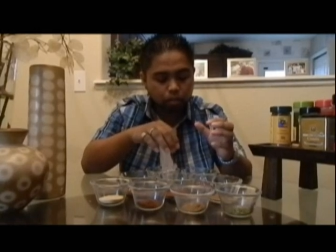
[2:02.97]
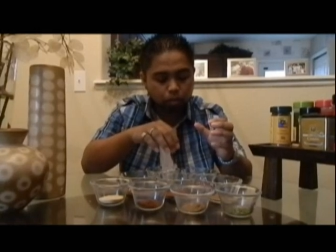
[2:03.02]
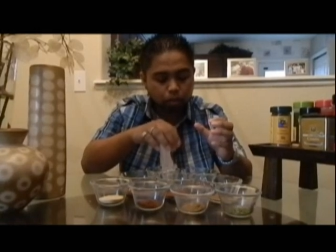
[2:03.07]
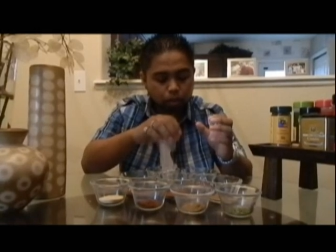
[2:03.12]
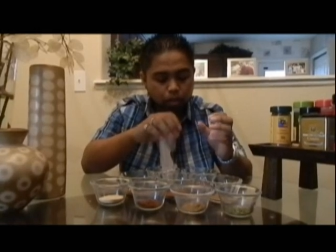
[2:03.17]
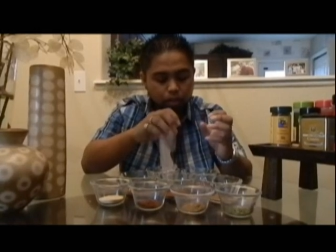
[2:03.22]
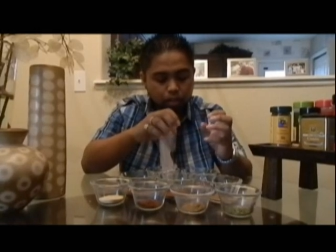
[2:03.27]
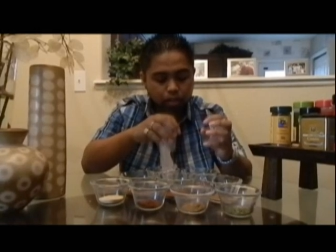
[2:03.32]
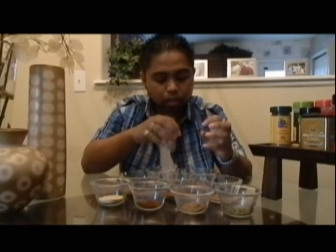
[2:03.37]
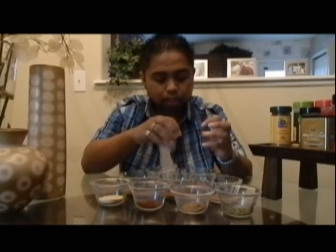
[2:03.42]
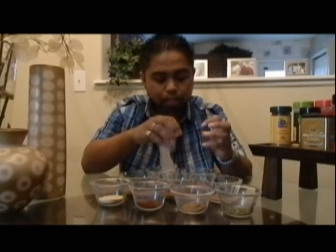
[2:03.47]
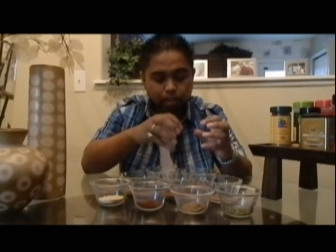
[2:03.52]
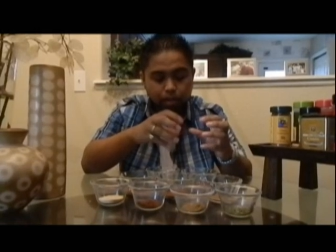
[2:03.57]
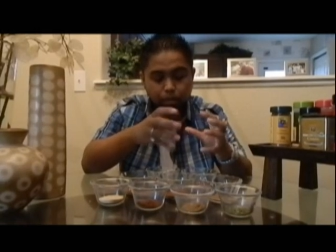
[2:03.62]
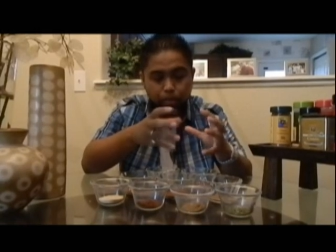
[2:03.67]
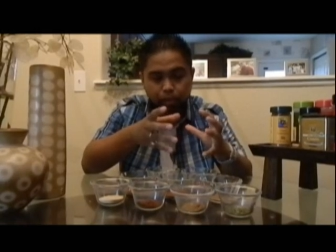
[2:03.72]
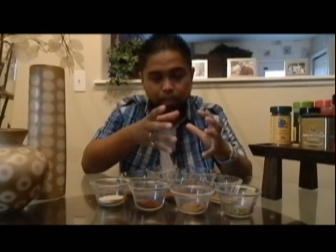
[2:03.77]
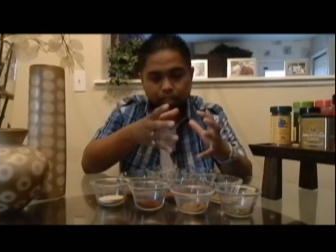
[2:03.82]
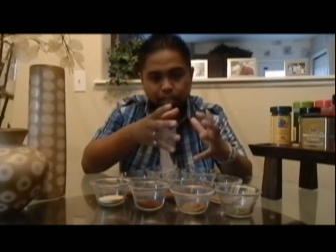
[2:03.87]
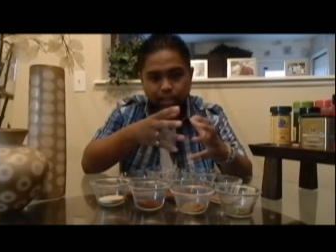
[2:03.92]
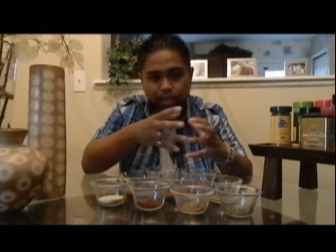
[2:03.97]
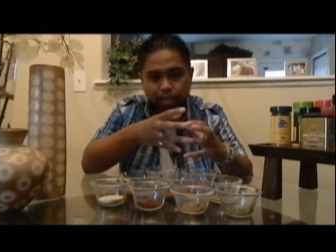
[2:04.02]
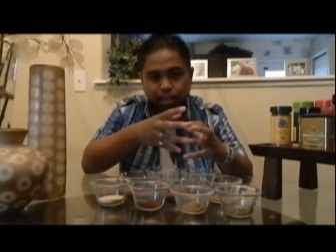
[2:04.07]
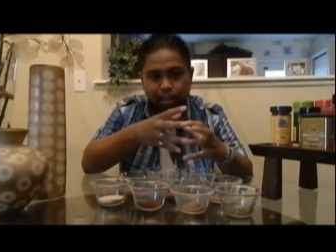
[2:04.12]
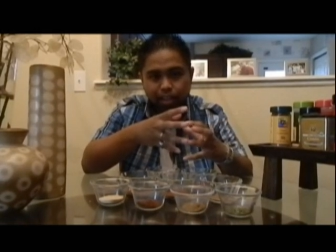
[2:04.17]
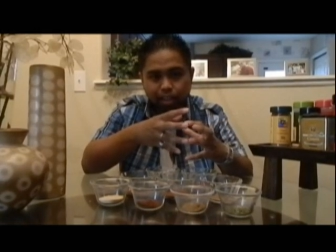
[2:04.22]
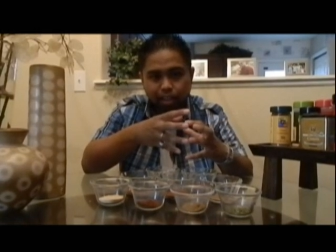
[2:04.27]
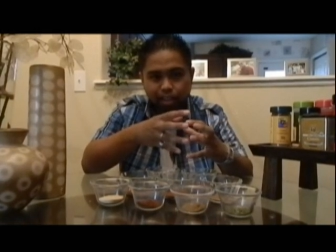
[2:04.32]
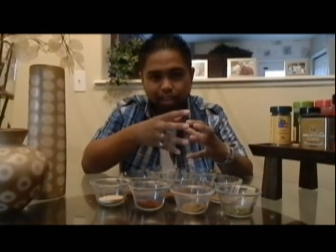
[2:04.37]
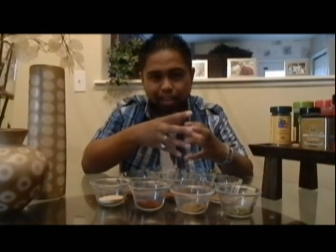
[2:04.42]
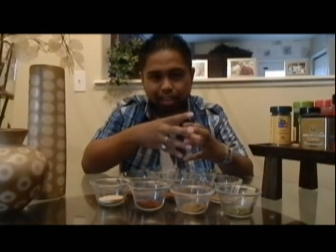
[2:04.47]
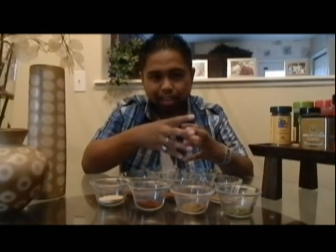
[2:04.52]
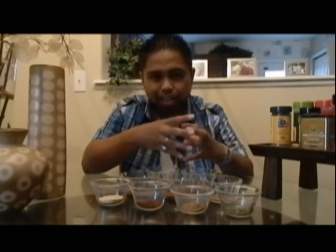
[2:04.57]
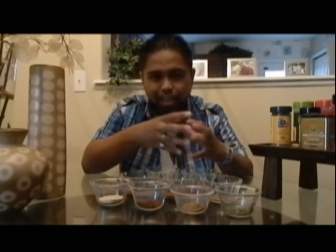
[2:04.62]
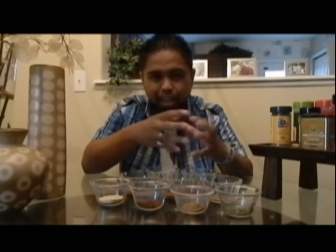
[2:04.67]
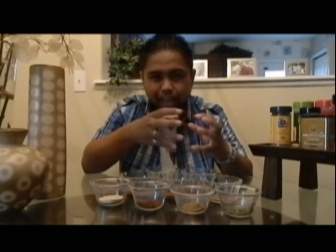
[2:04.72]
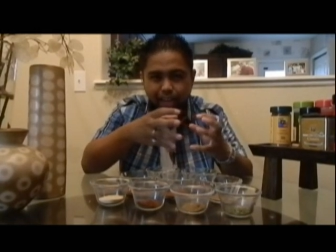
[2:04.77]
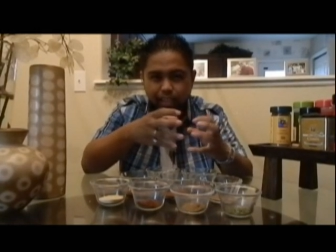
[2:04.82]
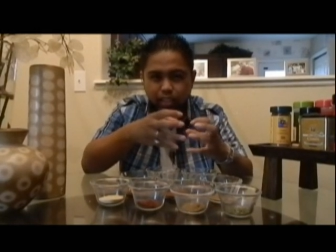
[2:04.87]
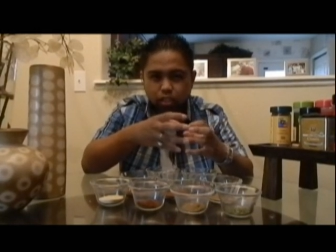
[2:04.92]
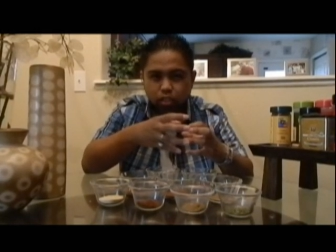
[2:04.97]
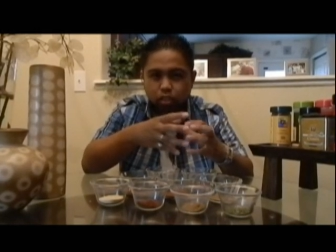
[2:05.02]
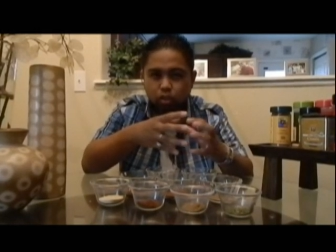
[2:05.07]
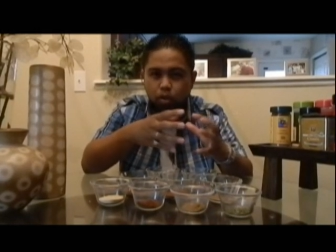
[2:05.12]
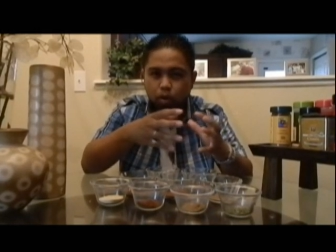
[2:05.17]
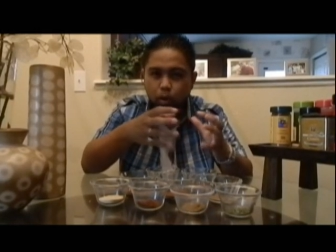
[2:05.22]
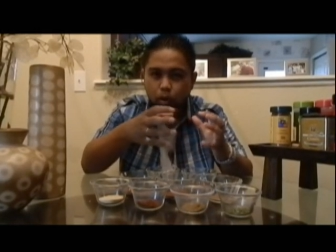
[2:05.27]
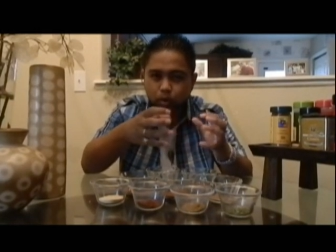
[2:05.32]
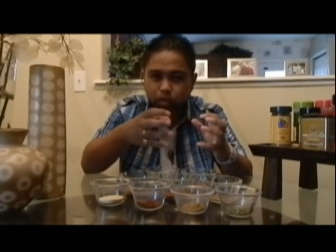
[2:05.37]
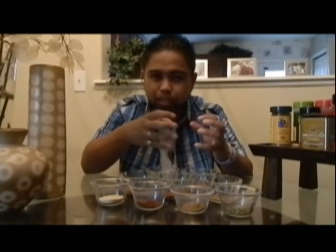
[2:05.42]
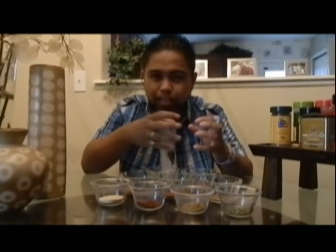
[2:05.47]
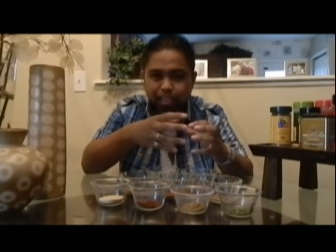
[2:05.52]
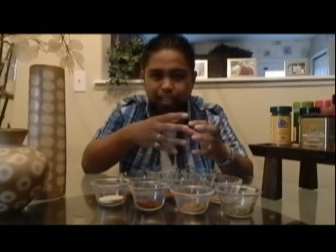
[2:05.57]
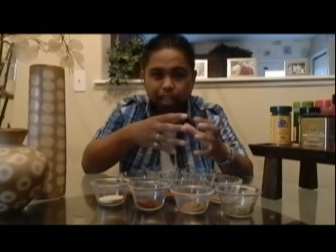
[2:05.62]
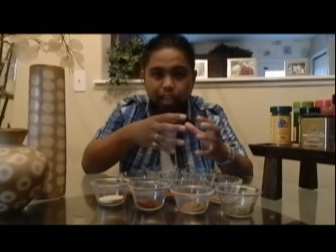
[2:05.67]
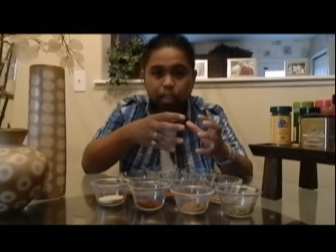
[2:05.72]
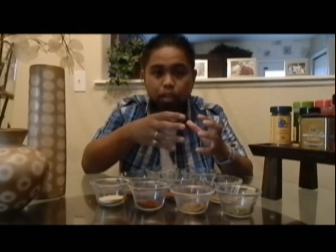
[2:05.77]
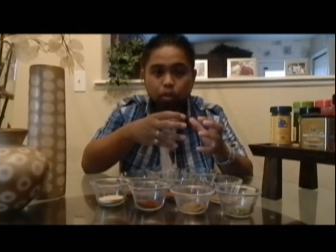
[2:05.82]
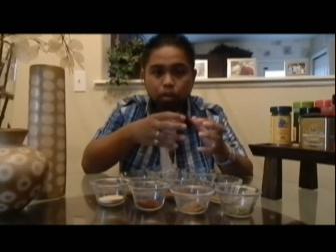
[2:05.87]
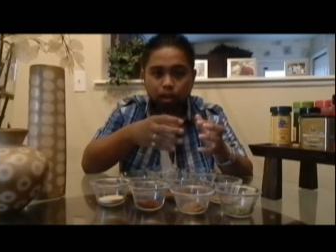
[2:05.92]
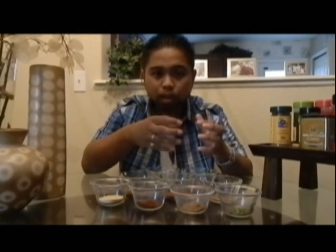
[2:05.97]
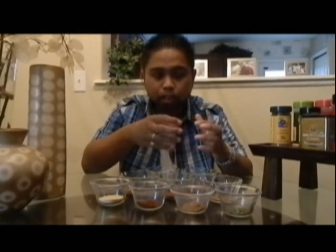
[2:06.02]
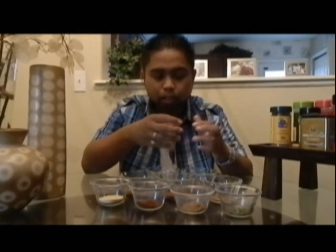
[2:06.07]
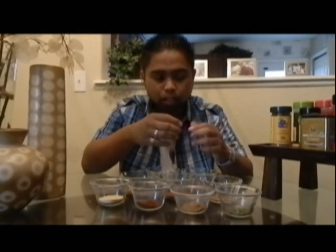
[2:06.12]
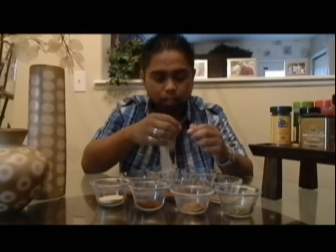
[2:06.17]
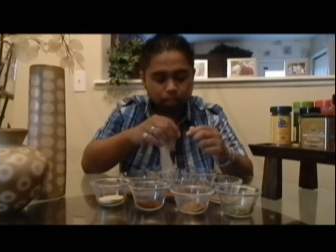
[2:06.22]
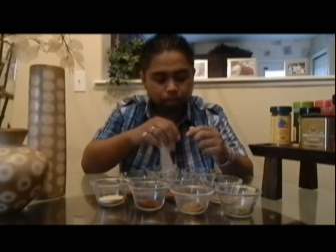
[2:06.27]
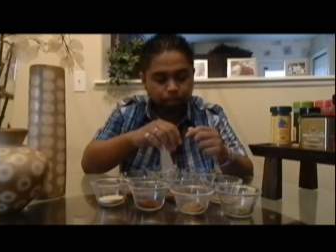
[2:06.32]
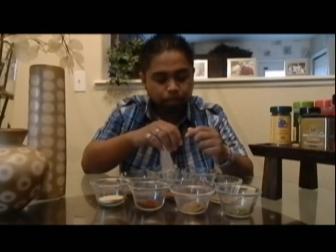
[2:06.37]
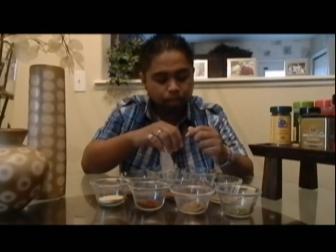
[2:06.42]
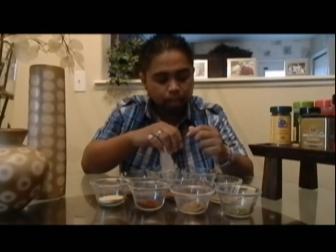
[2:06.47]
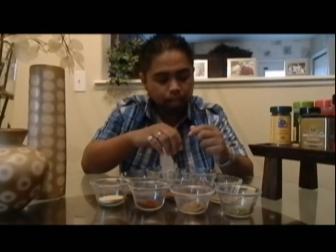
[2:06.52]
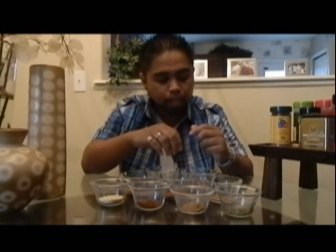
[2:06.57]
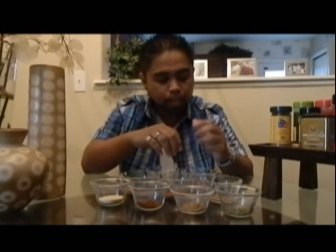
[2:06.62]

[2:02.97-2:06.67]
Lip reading: when you cook it, it brings out a nice golden yellow color.